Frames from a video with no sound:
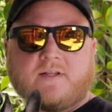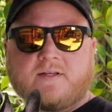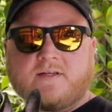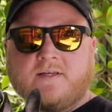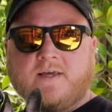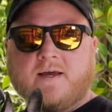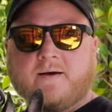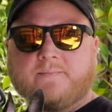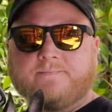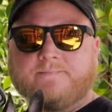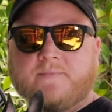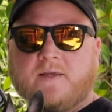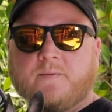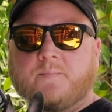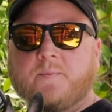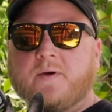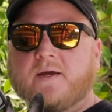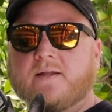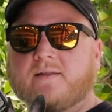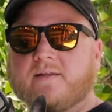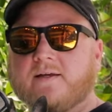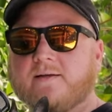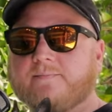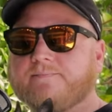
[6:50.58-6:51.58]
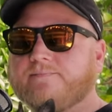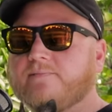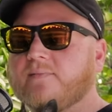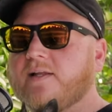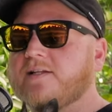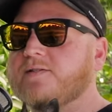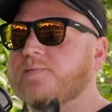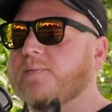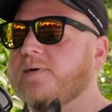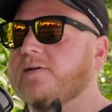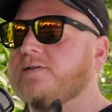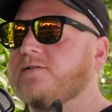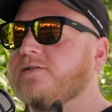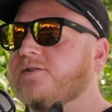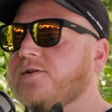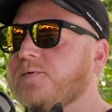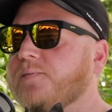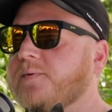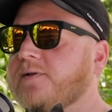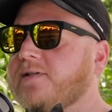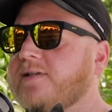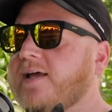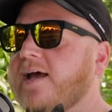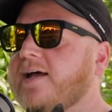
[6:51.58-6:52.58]
Yep, he picked it. That's my
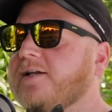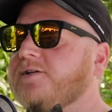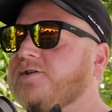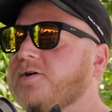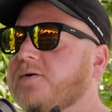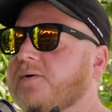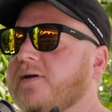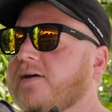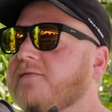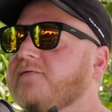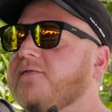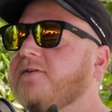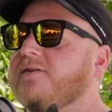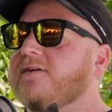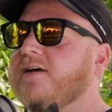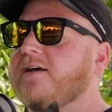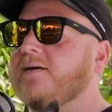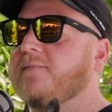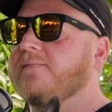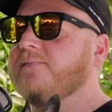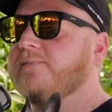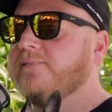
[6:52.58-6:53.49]
stupid dad joke every time.